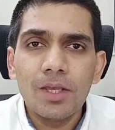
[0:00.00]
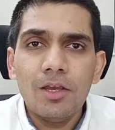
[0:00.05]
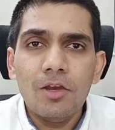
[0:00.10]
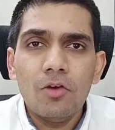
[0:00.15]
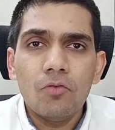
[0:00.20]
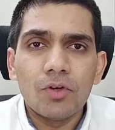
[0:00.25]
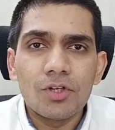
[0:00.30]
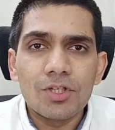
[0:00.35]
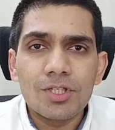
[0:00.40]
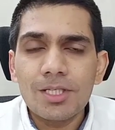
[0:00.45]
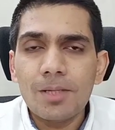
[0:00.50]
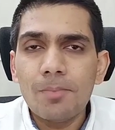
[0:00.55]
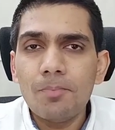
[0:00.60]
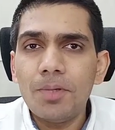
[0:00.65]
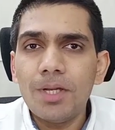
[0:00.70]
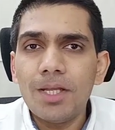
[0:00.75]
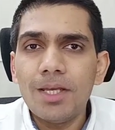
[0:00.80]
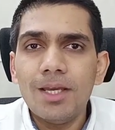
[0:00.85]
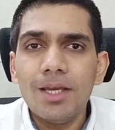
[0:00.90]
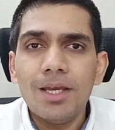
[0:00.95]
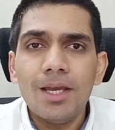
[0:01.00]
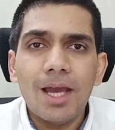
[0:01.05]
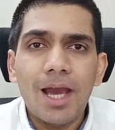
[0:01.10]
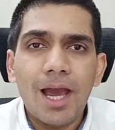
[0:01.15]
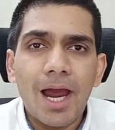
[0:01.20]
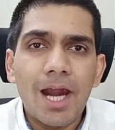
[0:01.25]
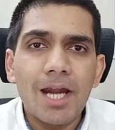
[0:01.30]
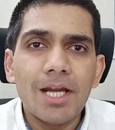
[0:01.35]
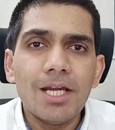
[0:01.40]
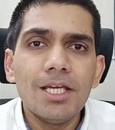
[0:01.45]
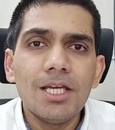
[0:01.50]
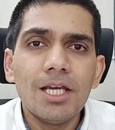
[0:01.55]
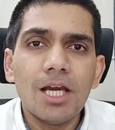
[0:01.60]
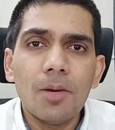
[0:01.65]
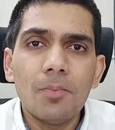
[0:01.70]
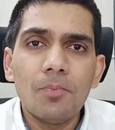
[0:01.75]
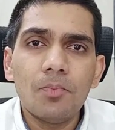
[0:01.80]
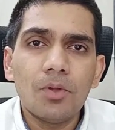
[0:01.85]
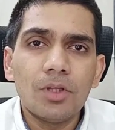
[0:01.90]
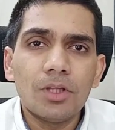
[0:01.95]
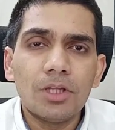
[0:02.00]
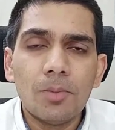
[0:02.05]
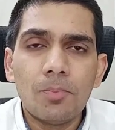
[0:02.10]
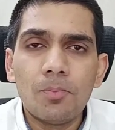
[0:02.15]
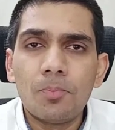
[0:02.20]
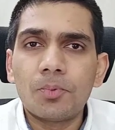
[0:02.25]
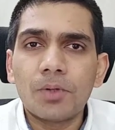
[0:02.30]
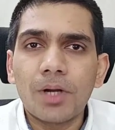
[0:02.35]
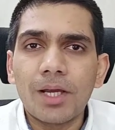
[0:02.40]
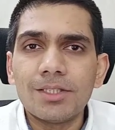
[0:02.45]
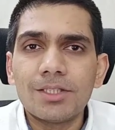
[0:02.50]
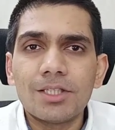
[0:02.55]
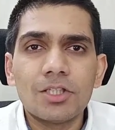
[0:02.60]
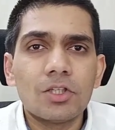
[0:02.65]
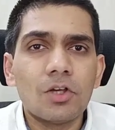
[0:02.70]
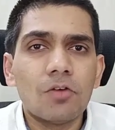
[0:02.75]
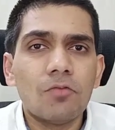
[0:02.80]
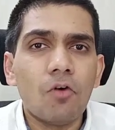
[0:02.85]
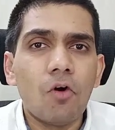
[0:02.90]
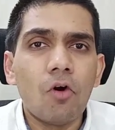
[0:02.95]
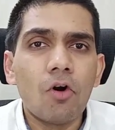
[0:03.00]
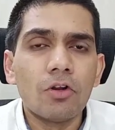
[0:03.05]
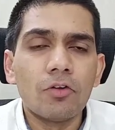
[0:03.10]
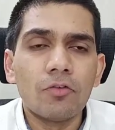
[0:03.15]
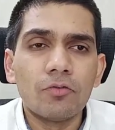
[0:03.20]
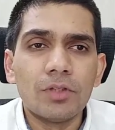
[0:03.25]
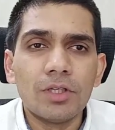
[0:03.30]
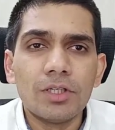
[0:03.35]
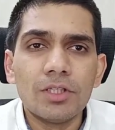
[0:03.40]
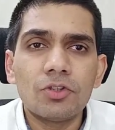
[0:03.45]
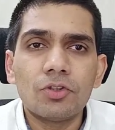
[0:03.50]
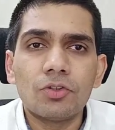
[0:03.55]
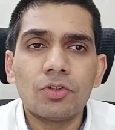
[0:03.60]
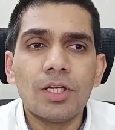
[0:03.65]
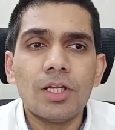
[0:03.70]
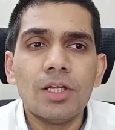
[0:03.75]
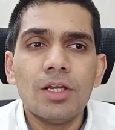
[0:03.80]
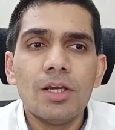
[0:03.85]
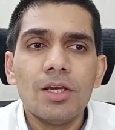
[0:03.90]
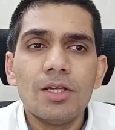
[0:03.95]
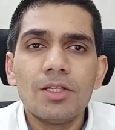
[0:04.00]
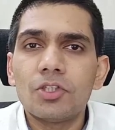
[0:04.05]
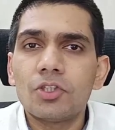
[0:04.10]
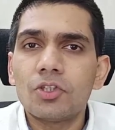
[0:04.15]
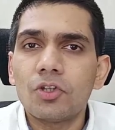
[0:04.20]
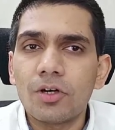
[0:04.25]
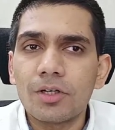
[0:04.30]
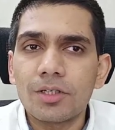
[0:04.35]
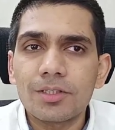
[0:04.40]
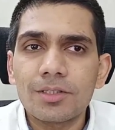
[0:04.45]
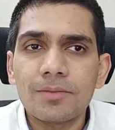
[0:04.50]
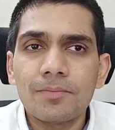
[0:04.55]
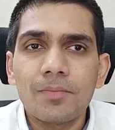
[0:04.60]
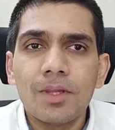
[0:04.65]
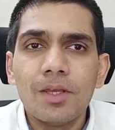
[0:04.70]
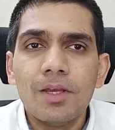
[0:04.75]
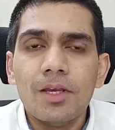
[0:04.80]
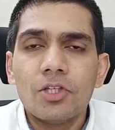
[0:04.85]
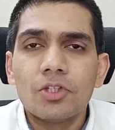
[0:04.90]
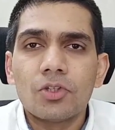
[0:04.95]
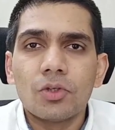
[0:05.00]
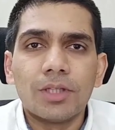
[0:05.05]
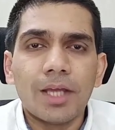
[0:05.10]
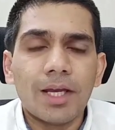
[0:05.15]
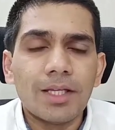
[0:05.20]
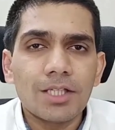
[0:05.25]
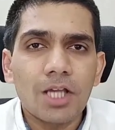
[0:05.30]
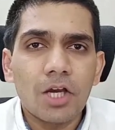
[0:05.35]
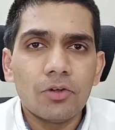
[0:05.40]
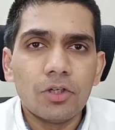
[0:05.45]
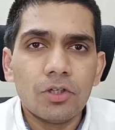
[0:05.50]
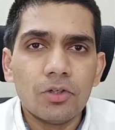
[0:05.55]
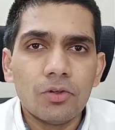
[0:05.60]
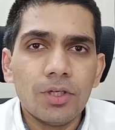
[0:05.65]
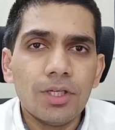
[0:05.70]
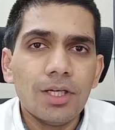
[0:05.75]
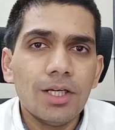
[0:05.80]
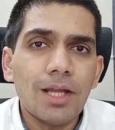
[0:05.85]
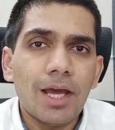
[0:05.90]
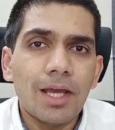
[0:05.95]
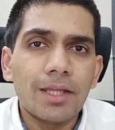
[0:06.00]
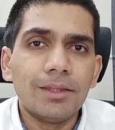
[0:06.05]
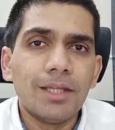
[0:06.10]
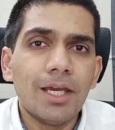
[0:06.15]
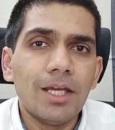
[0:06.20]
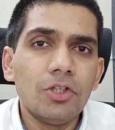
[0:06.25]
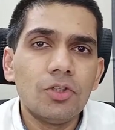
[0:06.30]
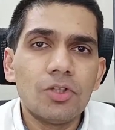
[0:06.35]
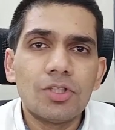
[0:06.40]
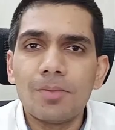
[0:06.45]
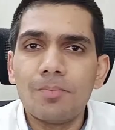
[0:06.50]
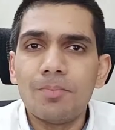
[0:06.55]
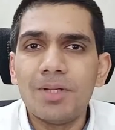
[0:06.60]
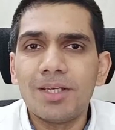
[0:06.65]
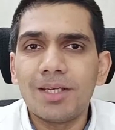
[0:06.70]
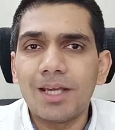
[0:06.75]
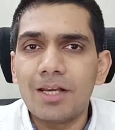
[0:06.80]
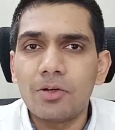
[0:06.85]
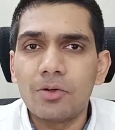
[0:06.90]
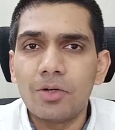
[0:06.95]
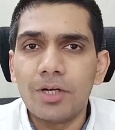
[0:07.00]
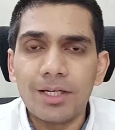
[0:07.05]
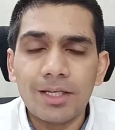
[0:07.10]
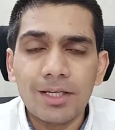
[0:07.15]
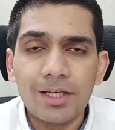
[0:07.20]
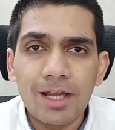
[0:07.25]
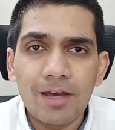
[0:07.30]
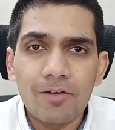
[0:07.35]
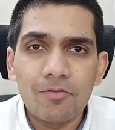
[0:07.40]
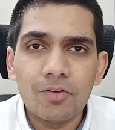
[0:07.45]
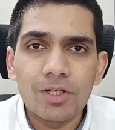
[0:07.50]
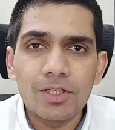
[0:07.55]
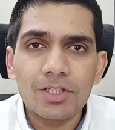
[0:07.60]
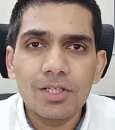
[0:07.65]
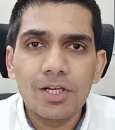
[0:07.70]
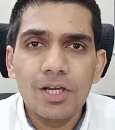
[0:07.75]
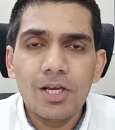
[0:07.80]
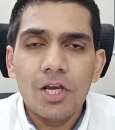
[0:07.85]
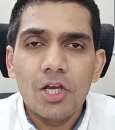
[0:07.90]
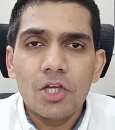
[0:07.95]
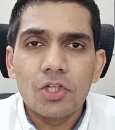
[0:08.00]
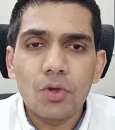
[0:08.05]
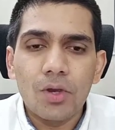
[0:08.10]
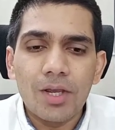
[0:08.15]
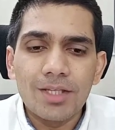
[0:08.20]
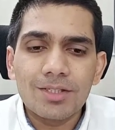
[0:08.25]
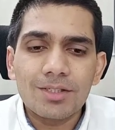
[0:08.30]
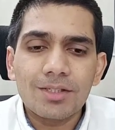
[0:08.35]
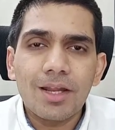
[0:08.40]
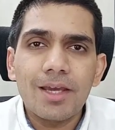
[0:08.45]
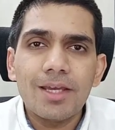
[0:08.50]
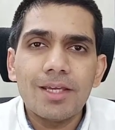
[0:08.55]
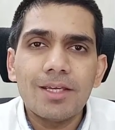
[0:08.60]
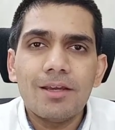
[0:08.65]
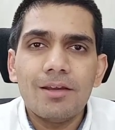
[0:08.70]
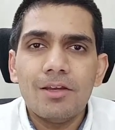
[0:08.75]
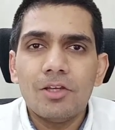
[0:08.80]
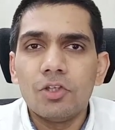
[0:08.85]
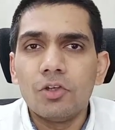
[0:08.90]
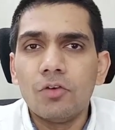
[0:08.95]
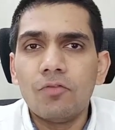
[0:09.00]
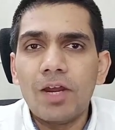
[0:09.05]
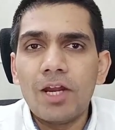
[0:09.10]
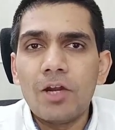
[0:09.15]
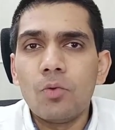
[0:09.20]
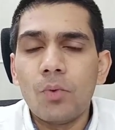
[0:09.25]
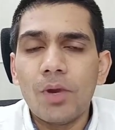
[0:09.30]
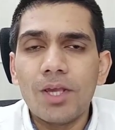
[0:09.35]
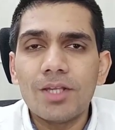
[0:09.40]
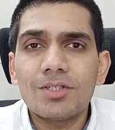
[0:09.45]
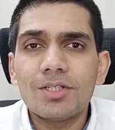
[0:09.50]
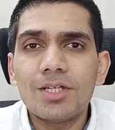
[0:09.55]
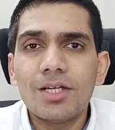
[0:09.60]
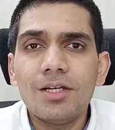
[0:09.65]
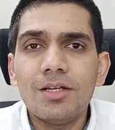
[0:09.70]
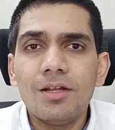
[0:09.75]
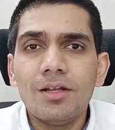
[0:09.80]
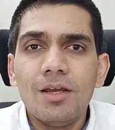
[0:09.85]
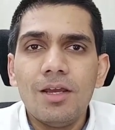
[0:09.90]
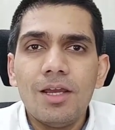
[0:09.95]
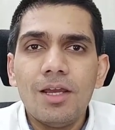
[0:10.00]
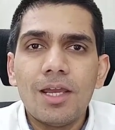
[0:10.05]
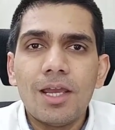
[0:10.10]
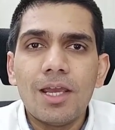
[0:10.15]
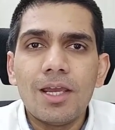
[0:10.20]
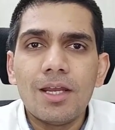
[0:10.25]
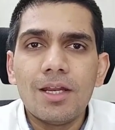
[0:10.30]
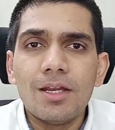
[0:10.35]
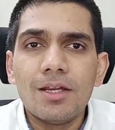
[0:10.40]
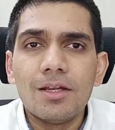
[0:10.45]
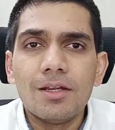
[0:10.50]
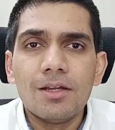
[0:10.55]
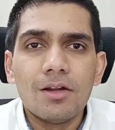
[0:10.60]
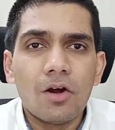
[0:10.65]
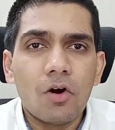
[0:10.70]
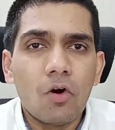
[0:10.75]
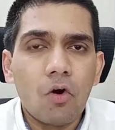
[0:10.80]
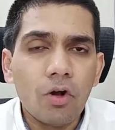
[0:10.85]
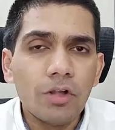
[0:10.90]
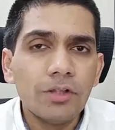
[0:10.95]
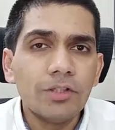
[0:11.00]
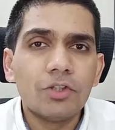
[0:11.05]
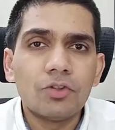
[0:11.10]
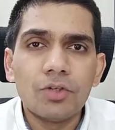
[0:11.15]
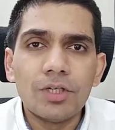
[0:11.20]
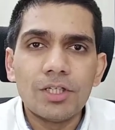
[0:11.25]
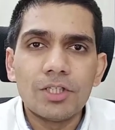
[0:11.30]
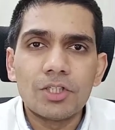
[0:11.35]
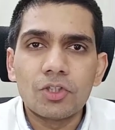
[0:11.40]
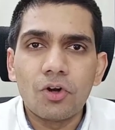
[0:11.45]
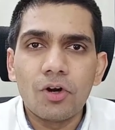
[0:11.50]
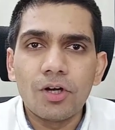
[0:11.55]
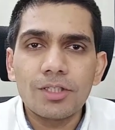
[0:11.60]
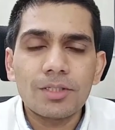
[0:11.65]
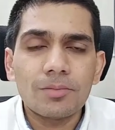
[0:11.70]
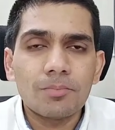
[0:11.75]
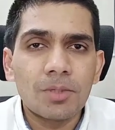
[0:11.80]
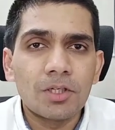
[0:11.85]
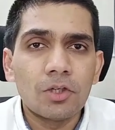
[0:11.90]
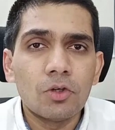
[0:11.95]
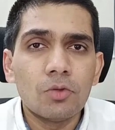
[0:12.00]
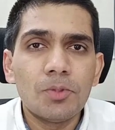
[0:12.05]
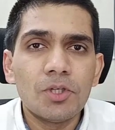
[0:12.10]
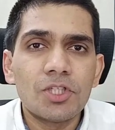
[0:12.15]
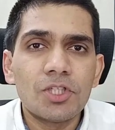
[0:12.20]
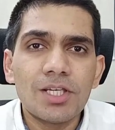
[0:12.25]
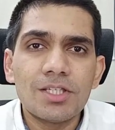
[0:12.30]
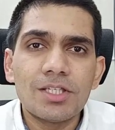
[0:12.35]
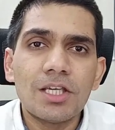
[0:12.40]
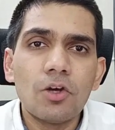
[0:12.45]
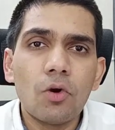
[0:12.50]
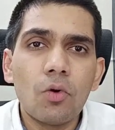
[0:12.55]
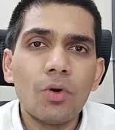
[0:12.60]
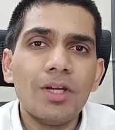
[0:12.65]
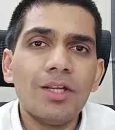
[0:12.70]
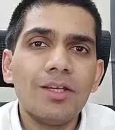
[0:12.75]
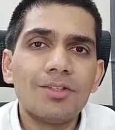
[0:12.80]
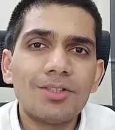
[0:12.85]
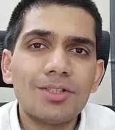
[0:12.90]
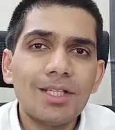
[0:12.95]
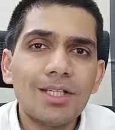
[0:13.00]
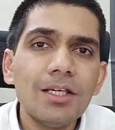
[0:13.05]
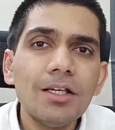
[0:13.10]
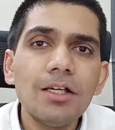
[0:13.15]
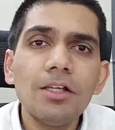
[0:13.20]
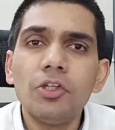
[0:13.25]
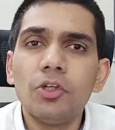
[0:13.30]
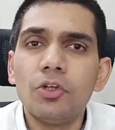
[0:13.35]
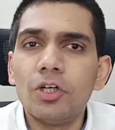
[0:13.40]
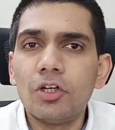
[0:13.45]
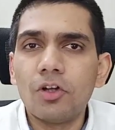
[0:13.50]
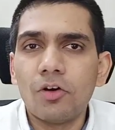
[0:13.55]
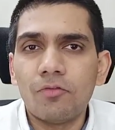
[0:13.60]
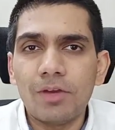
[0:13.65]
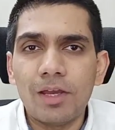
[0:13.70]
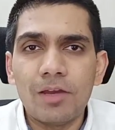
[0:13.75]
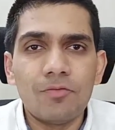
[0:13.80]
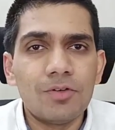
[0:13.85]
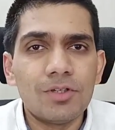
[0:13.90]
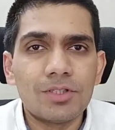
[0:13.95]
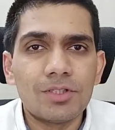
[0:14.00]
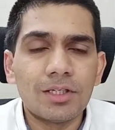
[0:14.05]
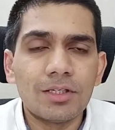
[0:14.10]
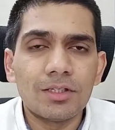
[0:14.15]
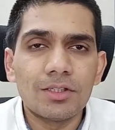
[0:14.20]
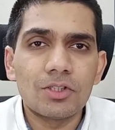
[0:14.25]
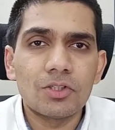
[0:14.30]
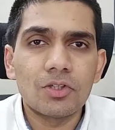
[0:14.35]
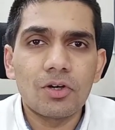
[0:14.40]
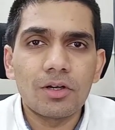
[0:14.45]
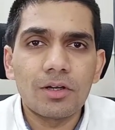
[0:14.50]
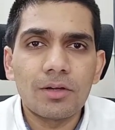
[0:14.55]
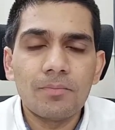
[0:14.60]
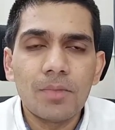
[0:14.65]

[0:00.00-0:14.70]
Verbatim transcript: we're simply adding up the prices of all of these three stocks. So that's how you're doing it. And then you're simply calculating an average. So it's like you've invested in all the three stocks, but you're purchasing only a single unit of every single stock.